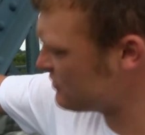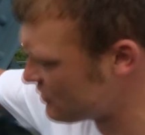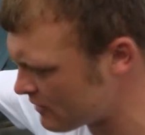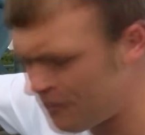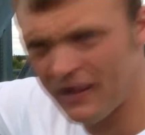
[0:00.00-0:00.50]
do
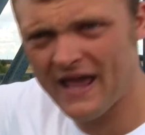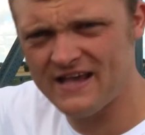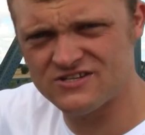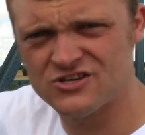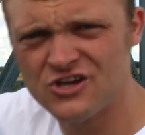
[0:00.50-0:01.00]
it with
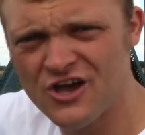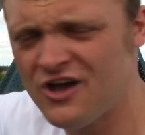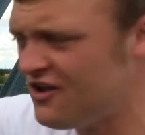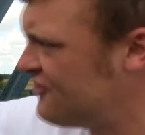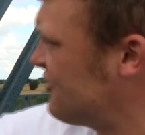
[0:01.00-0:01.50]
plates and
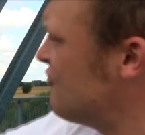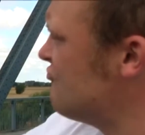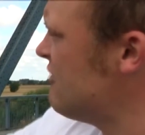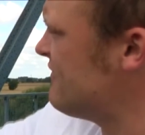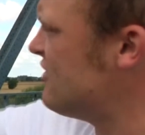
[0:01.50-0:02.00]
girders and
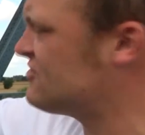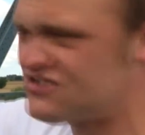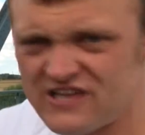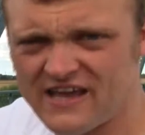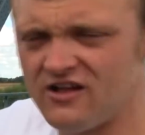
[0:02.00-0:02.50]
riveted
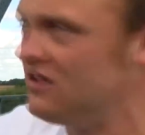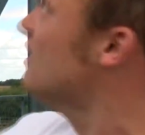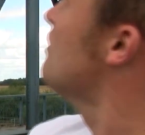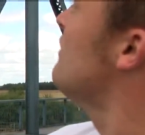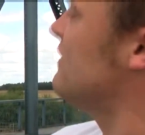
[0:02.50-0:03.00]
steel.
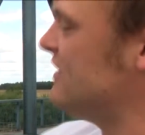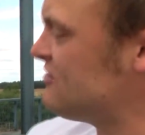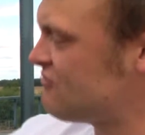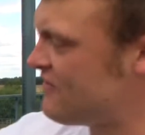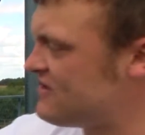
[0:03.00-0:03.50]
And
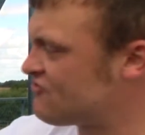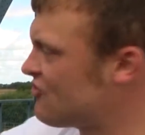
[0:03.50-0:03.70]
these rivets